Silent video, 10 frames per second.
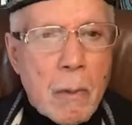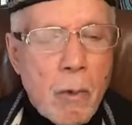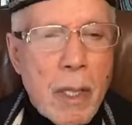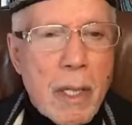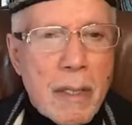
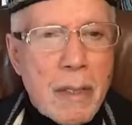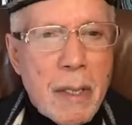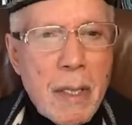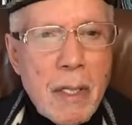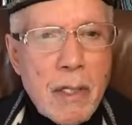when
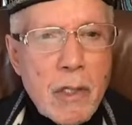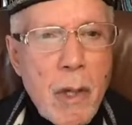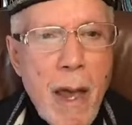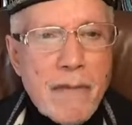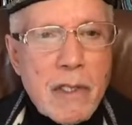
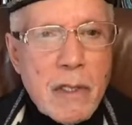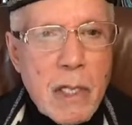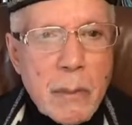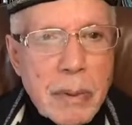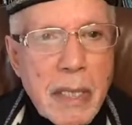you have
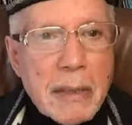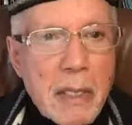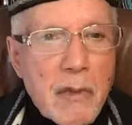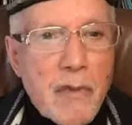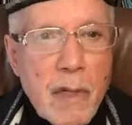
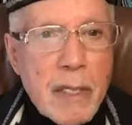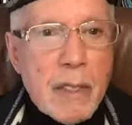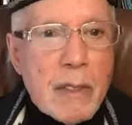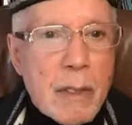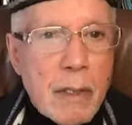completely
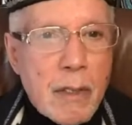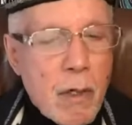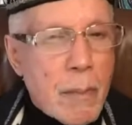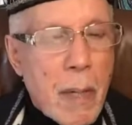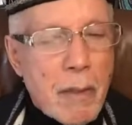defeated
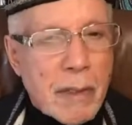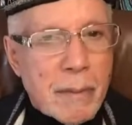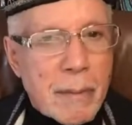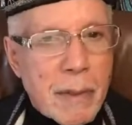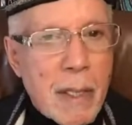your opponent.
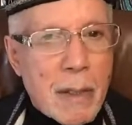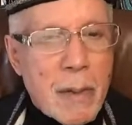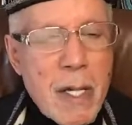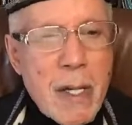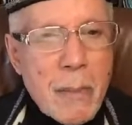No,
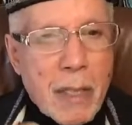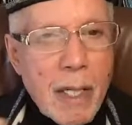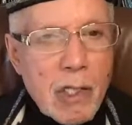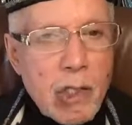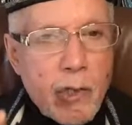
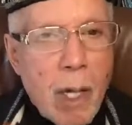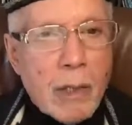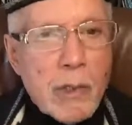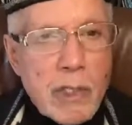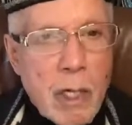because
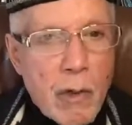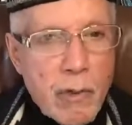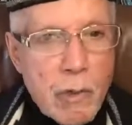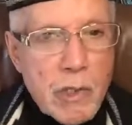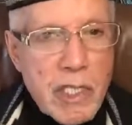struggles go
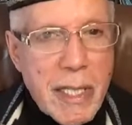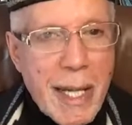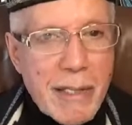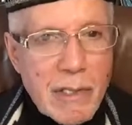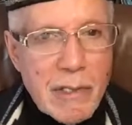through
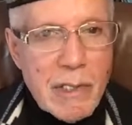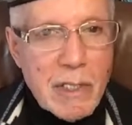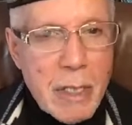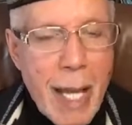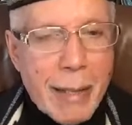stages.
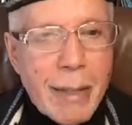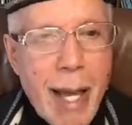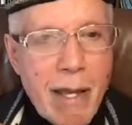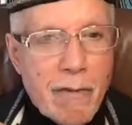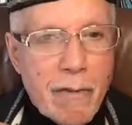It's like
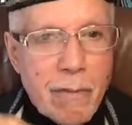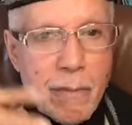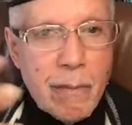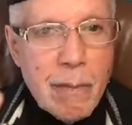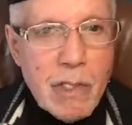life,
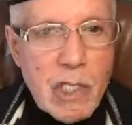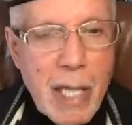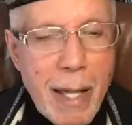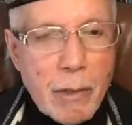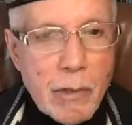
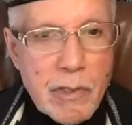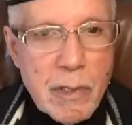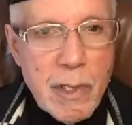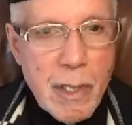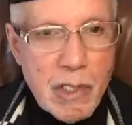
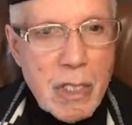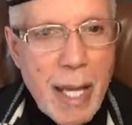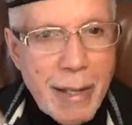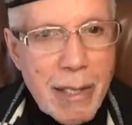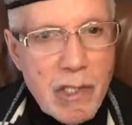cycles. It's
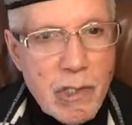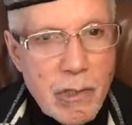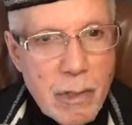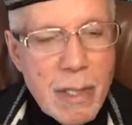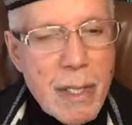like
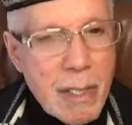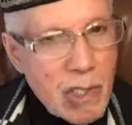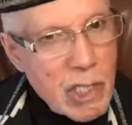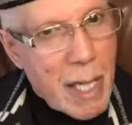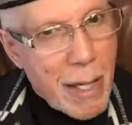history,
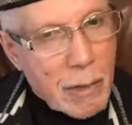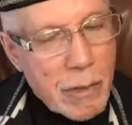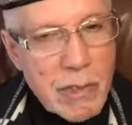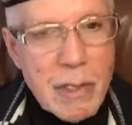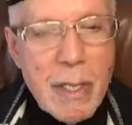
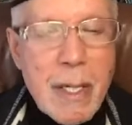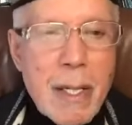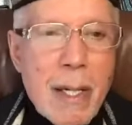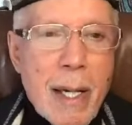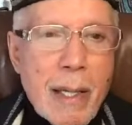cycles.
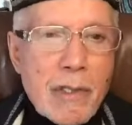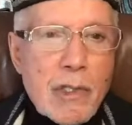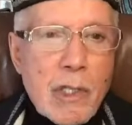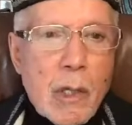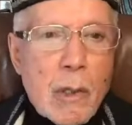And
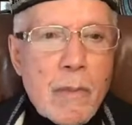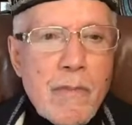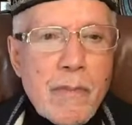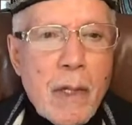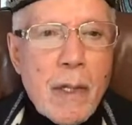so
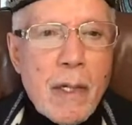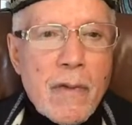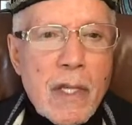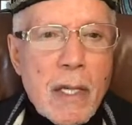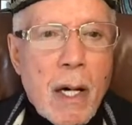
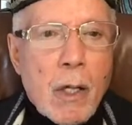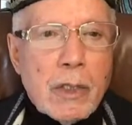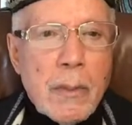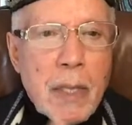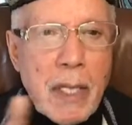the
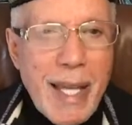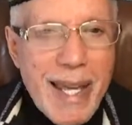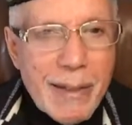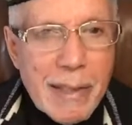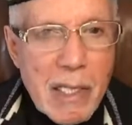ultimate
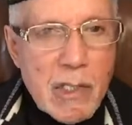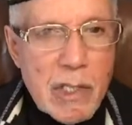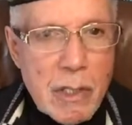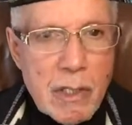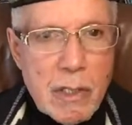healing
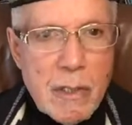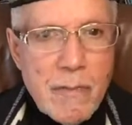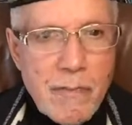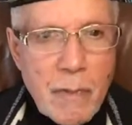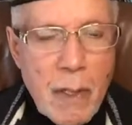system